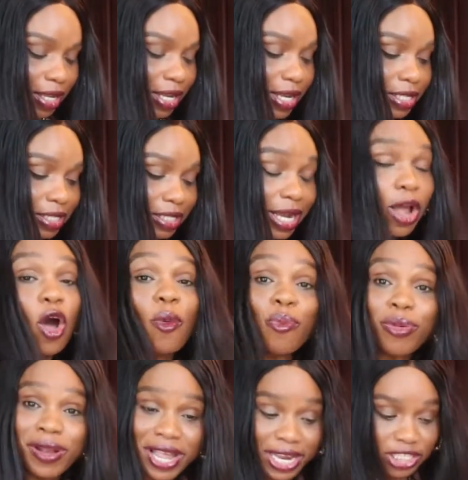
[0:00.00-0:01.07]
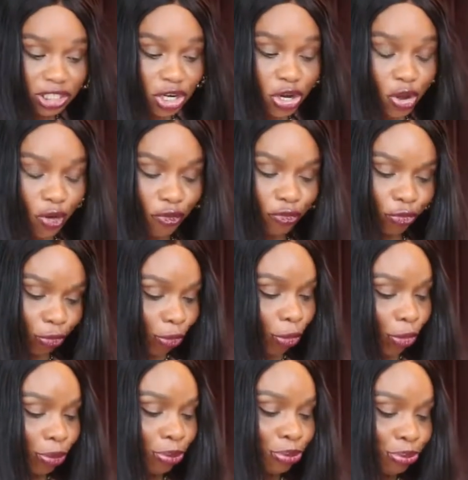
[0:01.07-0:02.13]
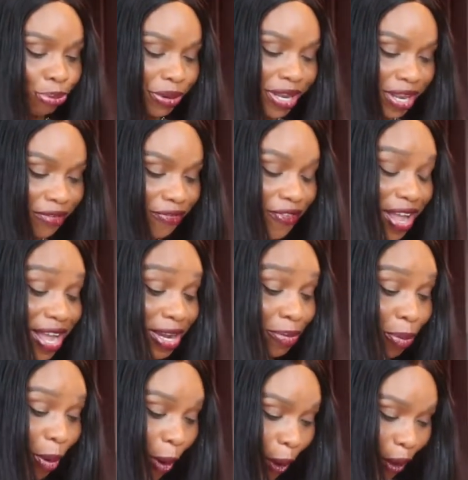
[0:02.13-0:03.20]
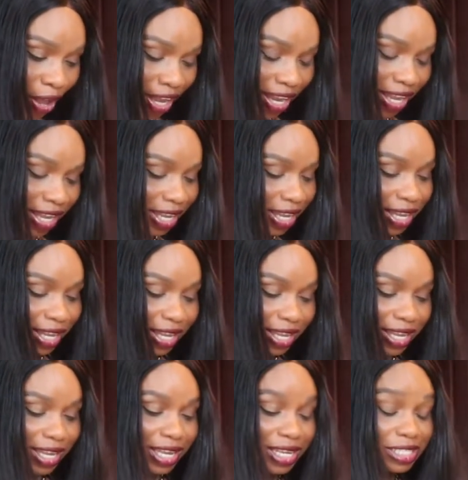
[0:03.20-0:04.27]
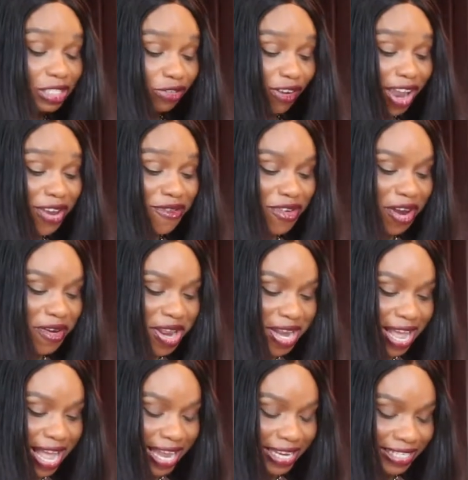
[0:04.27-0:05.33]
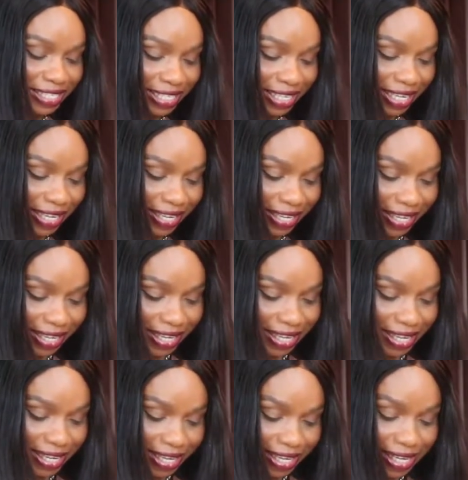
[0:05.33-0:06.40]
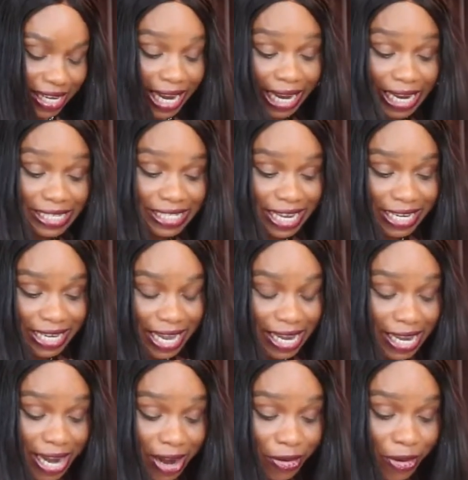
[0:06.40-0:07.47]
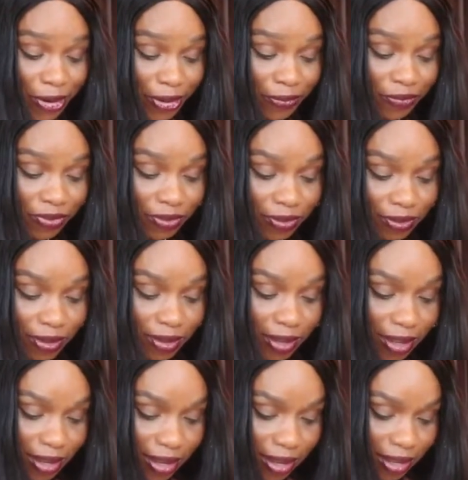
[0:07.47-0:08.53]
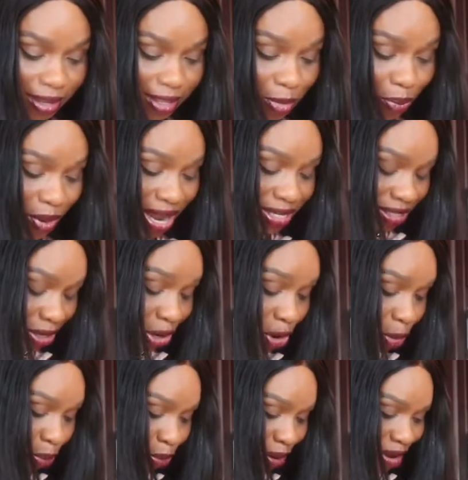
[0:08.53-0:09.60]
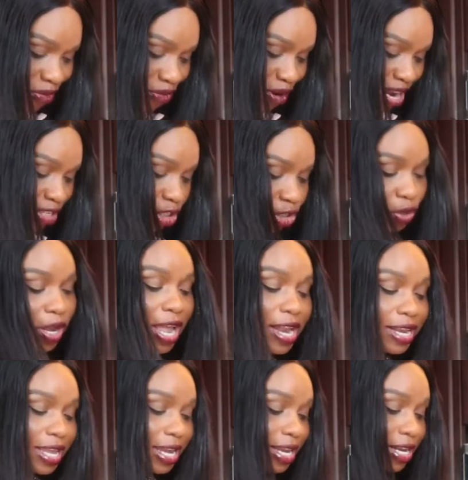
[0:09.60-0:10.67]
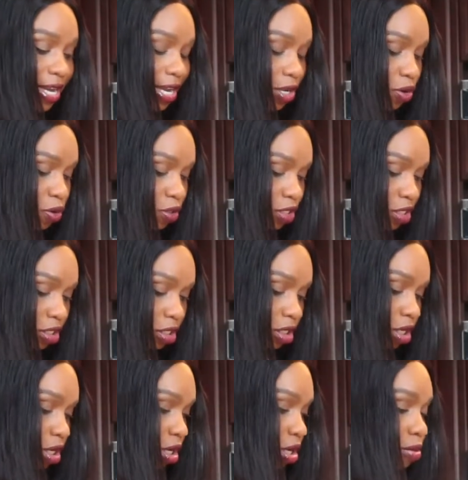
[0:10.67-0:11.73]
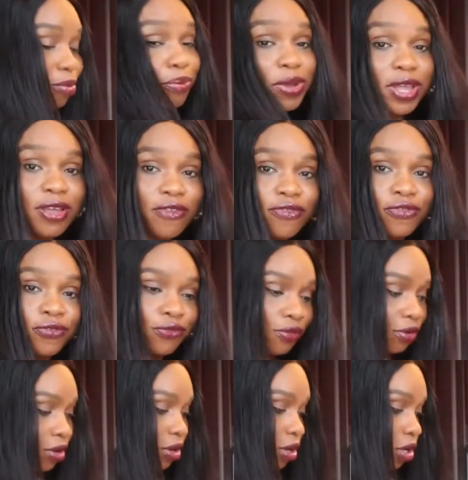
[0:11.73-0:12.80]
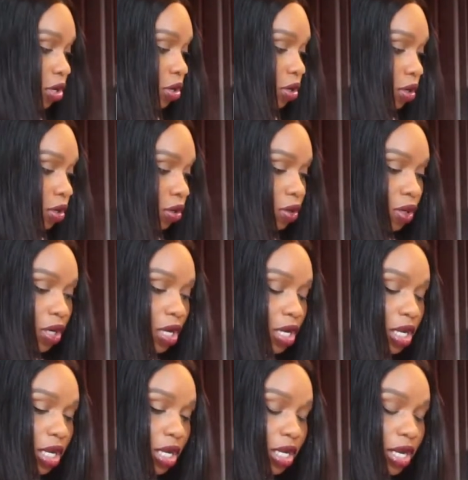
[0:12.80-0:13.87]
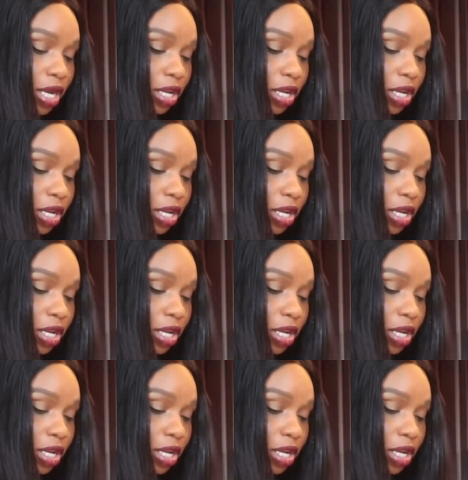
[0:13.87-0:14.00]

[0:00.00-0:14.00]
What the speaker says: it's a combination of beef and pork. It's very nice. Like I said earlier on, it depends on your preference. You can either use beef, you can either